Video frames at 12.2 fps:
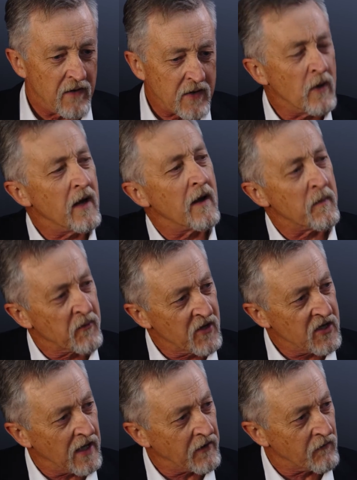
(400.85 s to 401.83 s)
that's where I
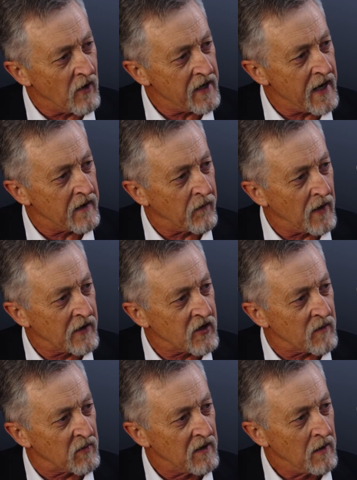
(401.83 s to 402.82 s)
appreciate the right hand of fellowship,